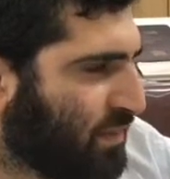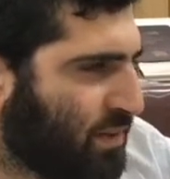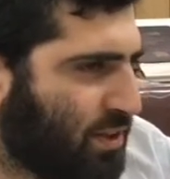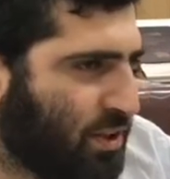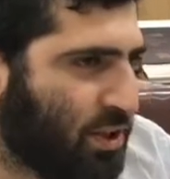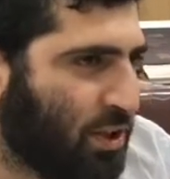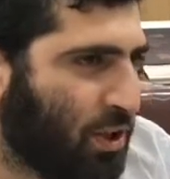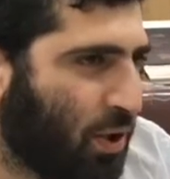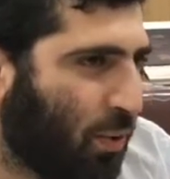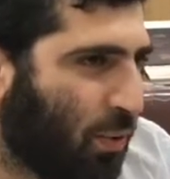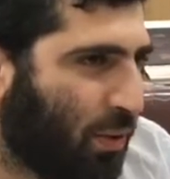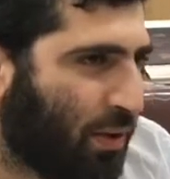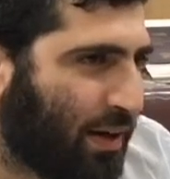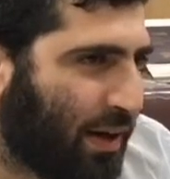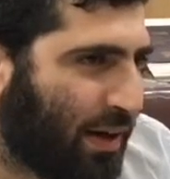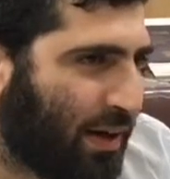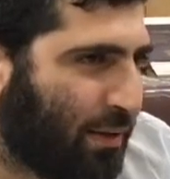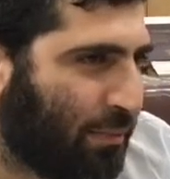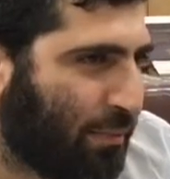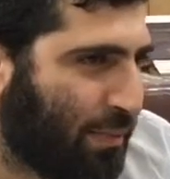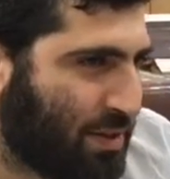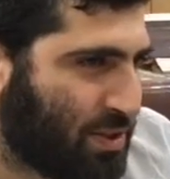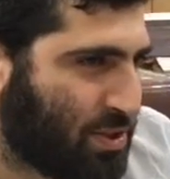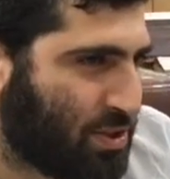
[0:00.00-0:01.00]
Do you know what kind
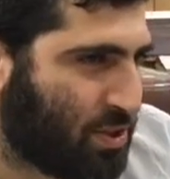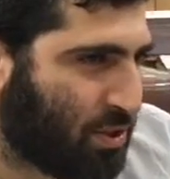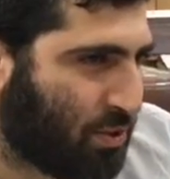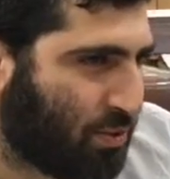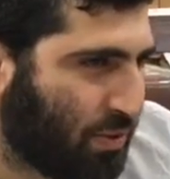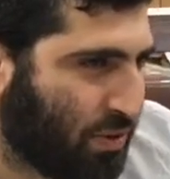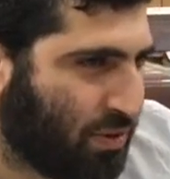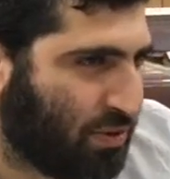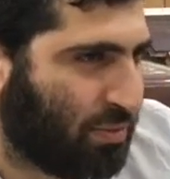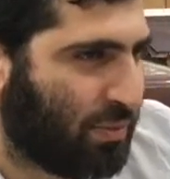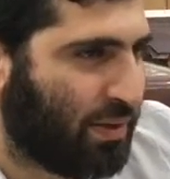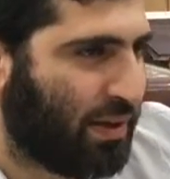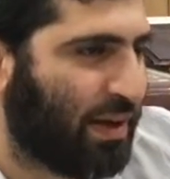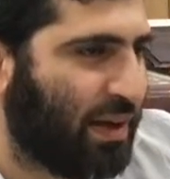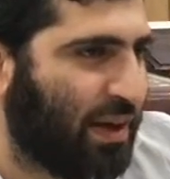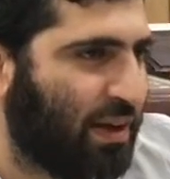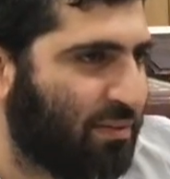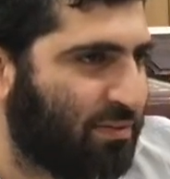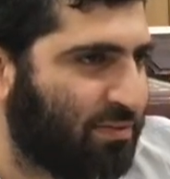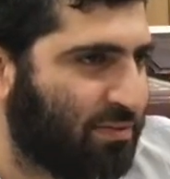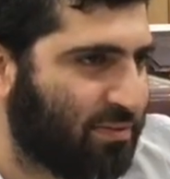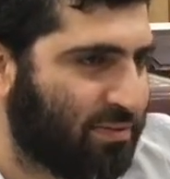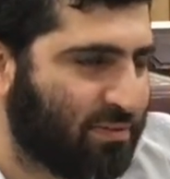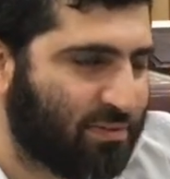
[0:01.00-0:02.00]
of masoret we
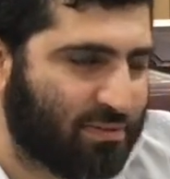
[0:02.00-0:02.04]
have?